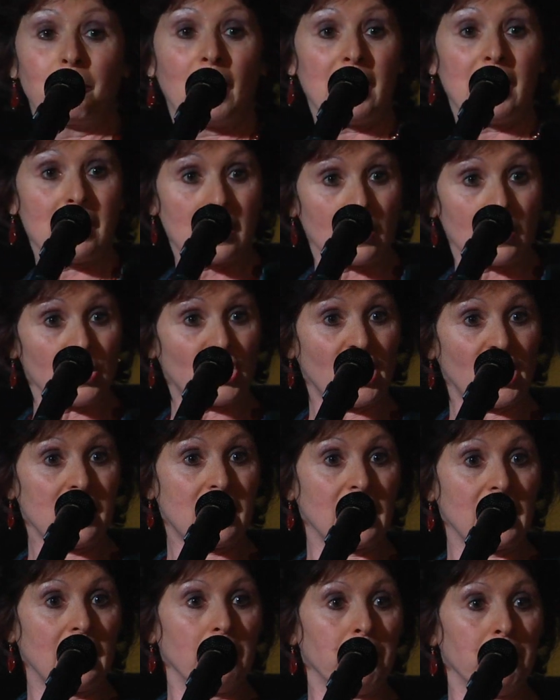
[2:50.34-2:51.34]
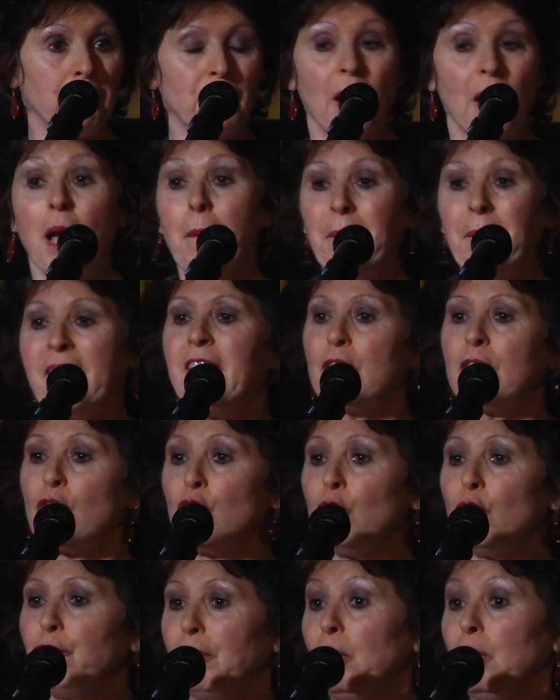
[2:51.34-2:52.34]
I start chasing him, but there's
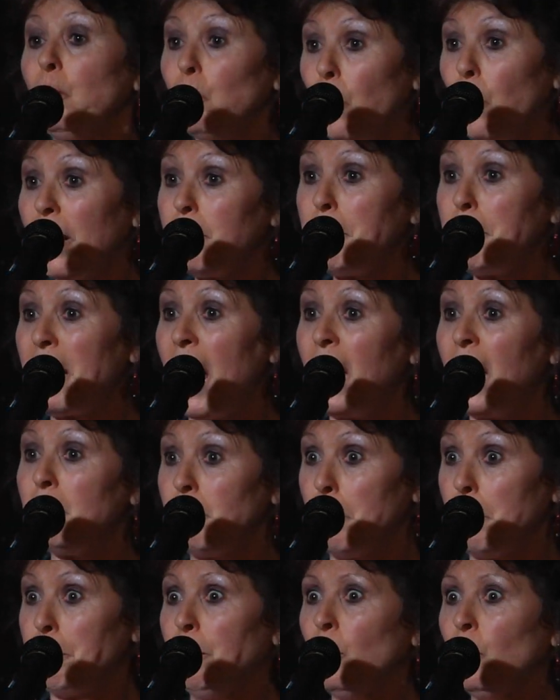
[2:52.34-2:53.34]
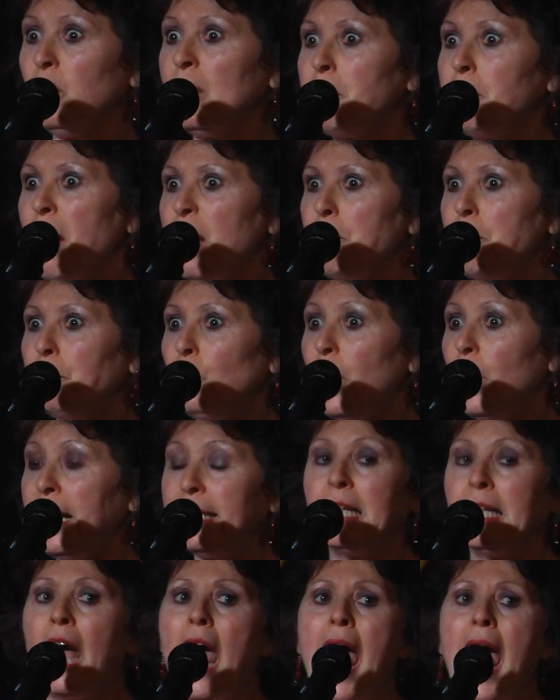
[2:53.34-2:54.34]
Yuval right behind me, pulling my
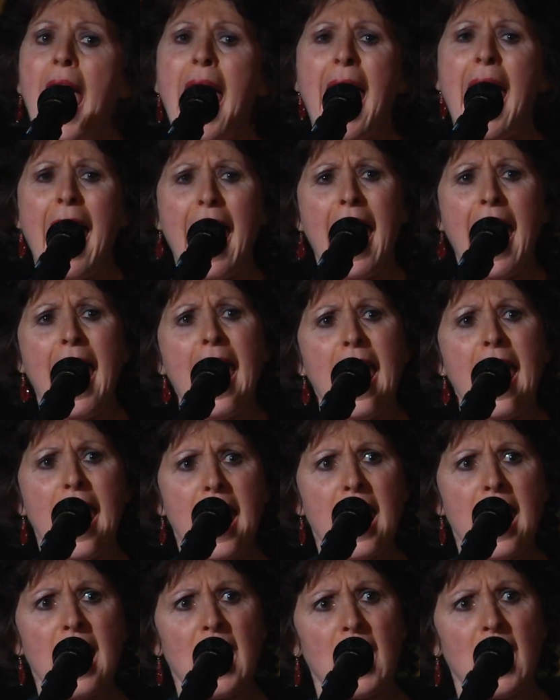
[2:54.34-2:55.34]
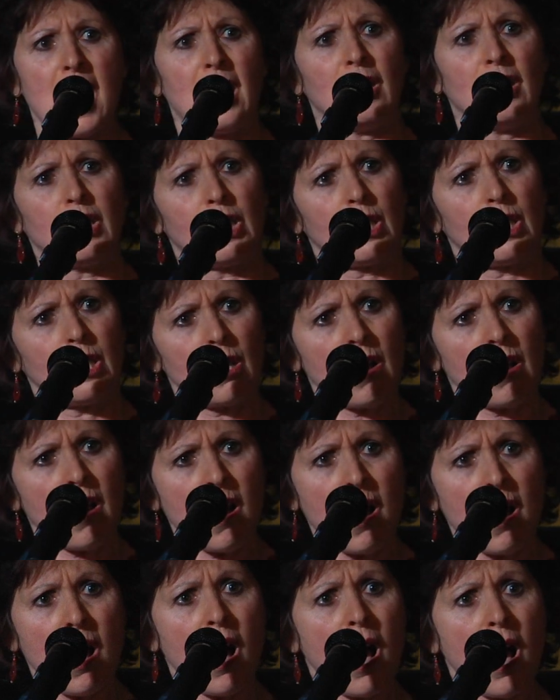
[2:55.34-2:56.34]
braid. Hey,
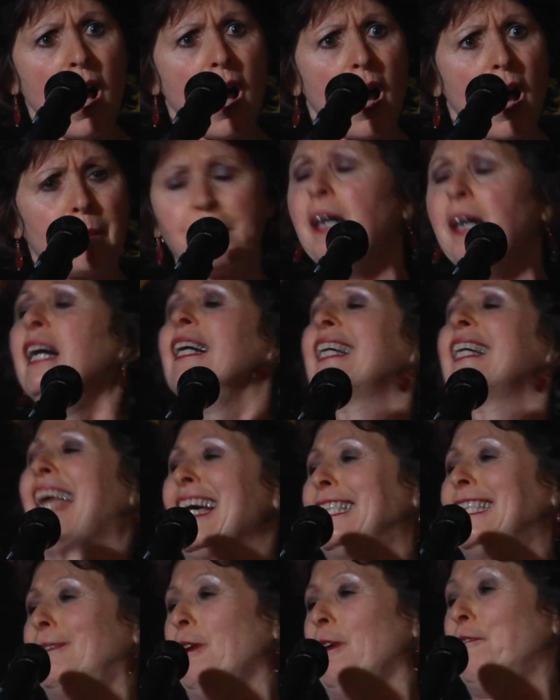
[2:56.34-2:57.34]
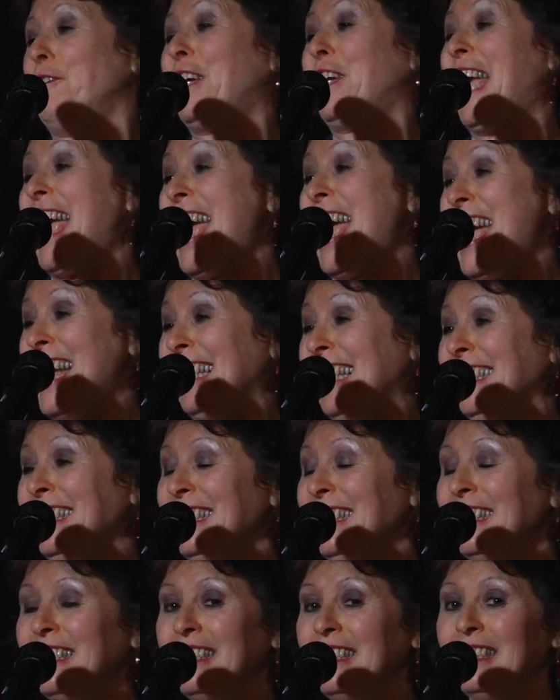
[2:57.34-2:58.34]
stop, catch me if you
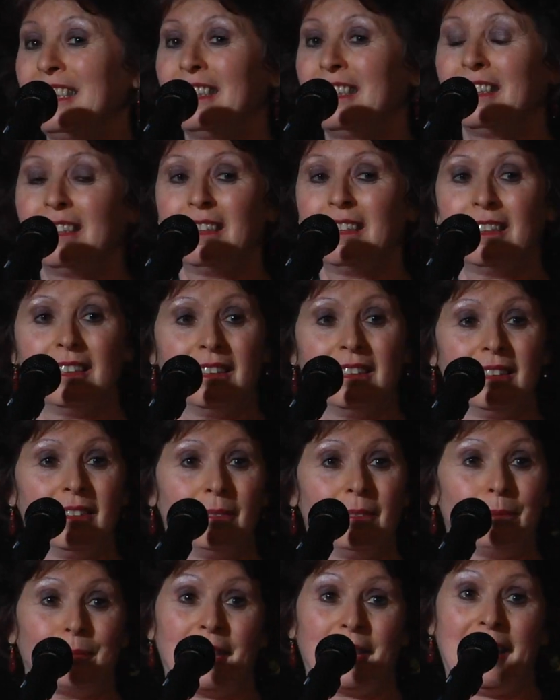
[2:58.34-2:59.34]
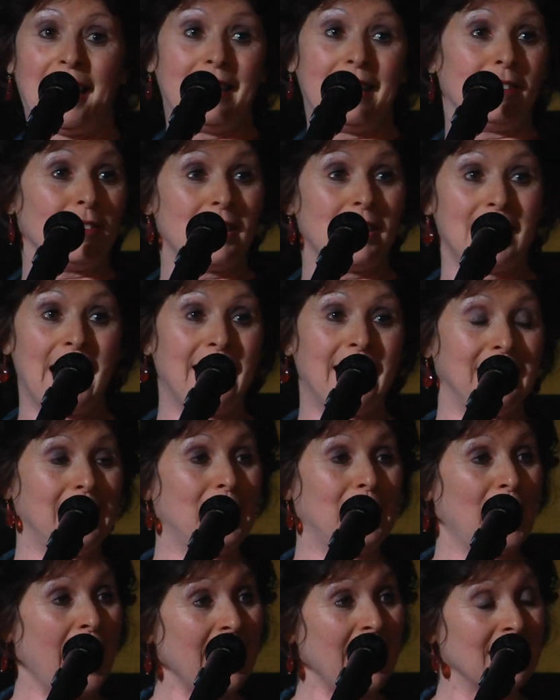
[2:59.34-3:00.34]
can. And I don't stand a
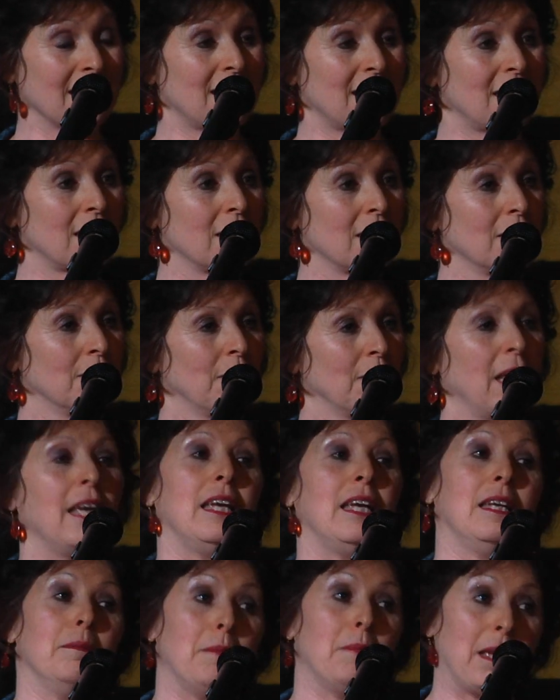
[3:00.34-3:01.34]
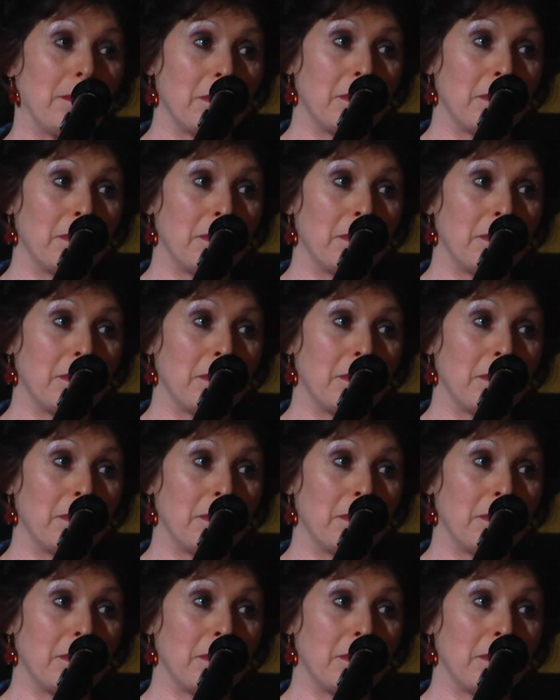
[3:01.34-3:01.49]
chance. He may